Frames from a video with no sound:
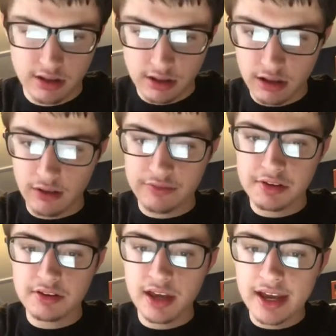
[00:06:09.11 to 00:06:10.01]
of
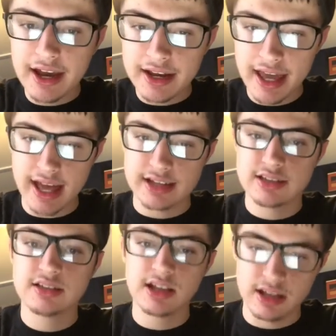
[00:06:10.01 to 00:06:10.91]

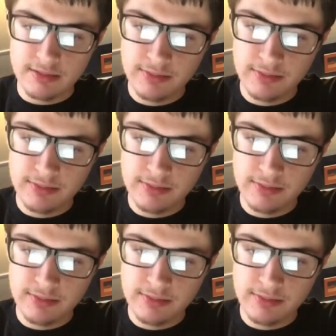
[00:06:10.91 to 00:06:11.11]
NXT.